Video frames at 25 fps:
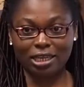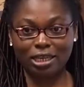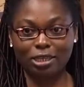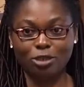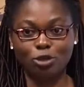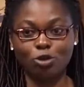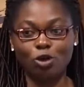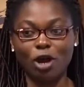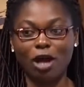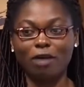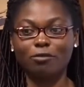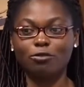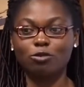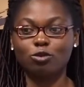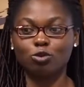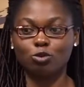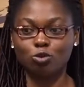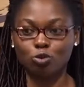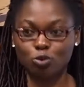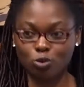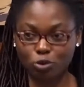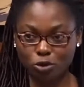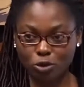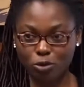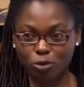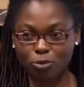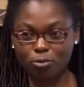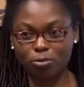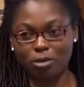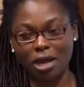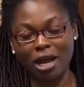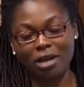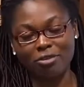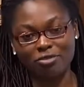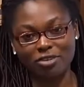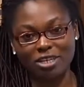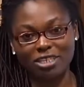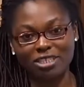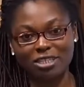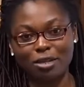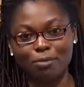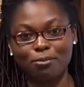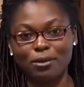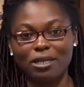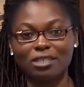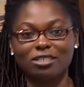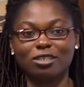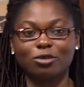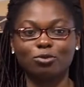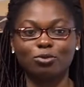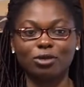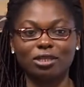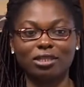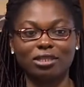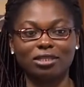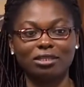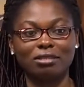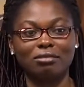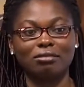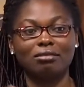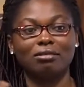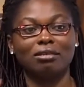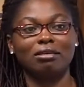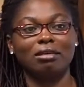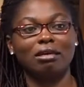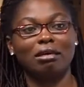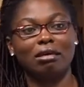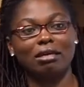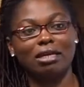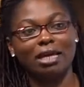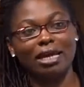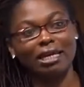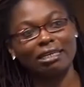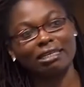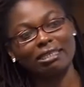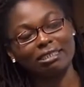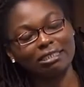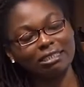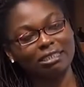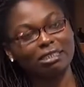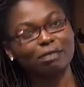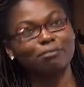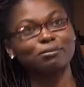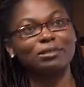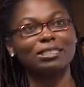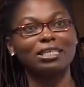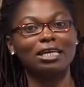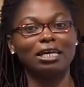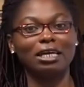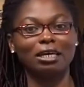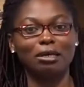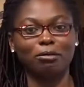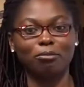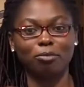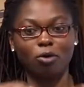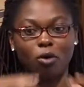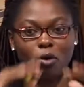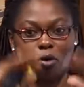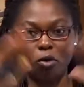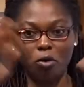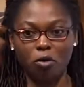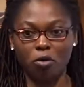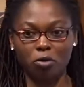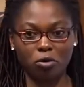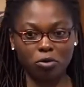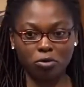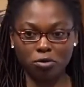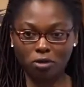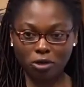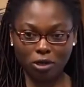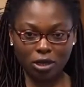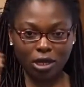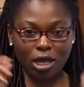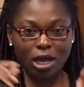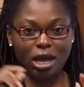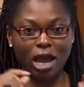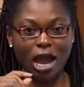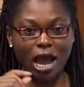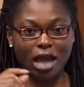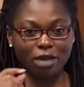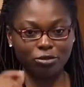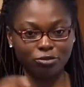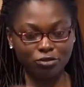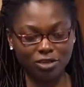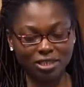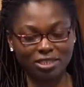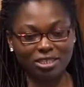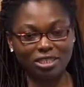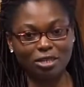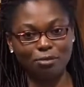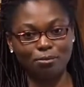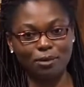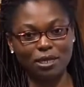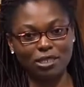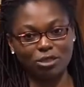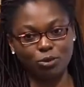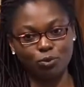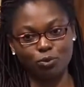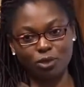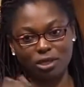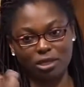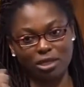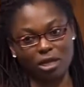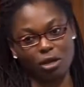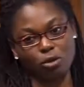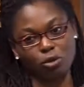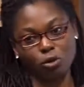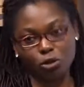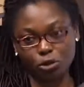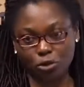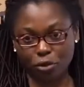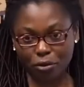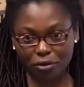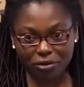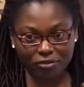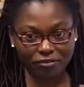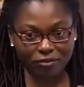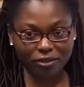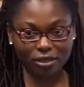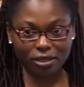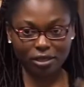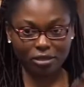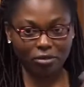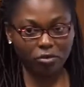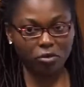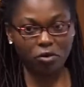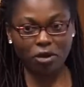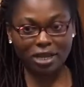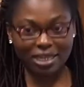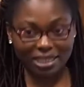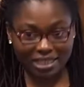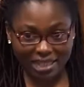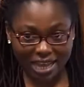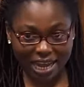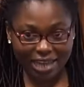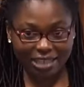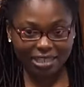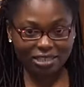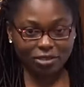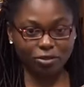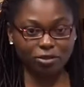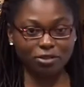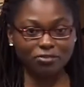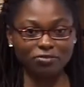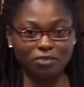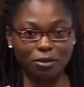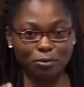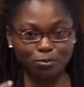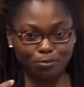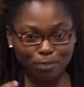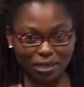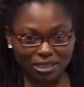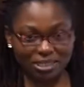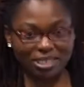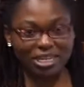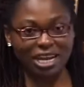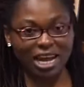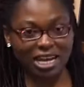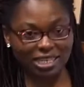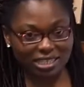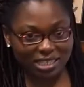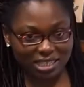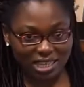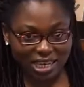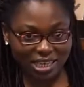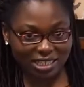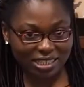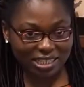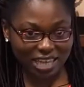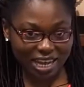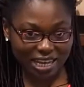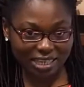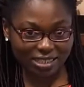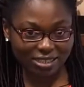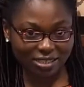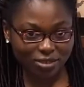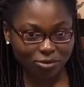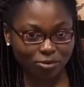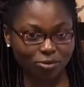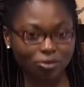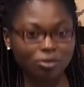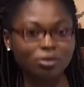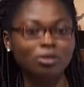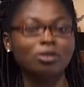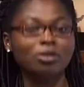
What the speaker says: You have to address the person with a kinship term, or address the person with a honorific or a title if the person has a title.